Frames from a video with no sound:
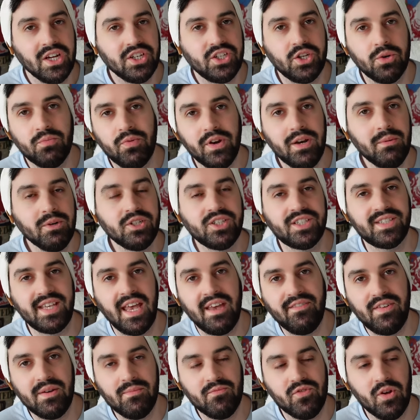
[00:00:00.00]
to pretty much
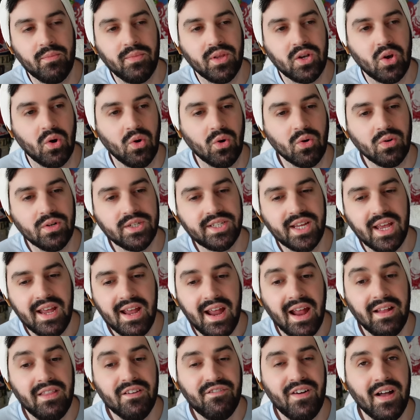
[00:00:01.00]
save him from the cold.
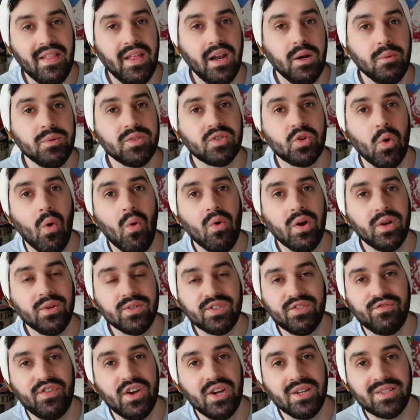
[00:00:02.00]
And the fact that it was
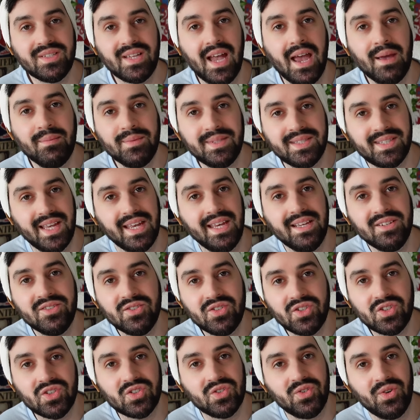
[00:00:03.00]
Goku's first time seeing
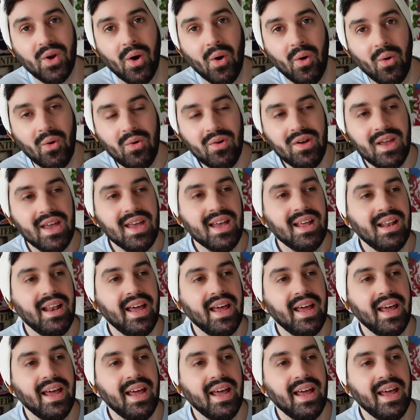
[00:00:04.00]
snow.